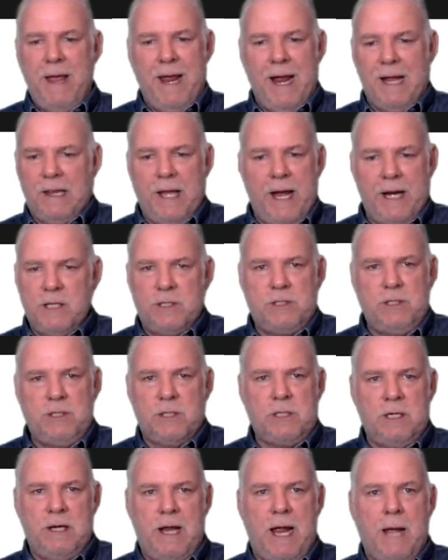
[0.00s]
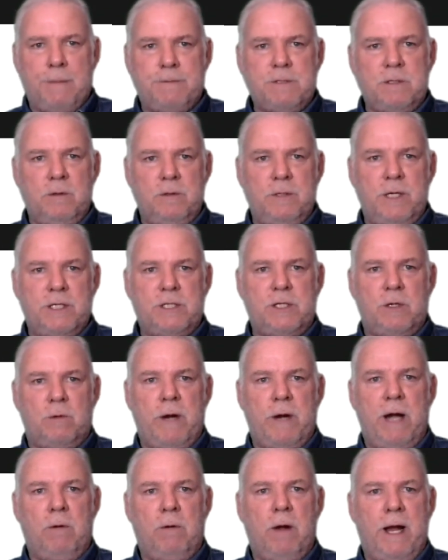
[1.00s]
Atlanta's just in absolute
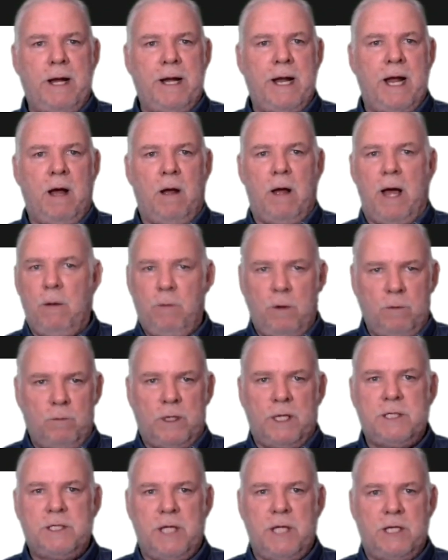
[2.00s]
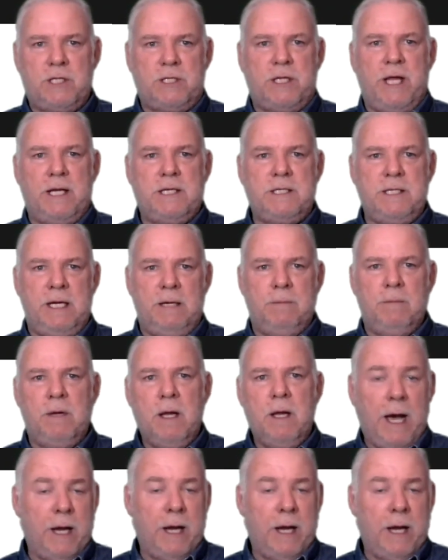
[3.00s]
disarray right now. I wouldn't want to touch that team.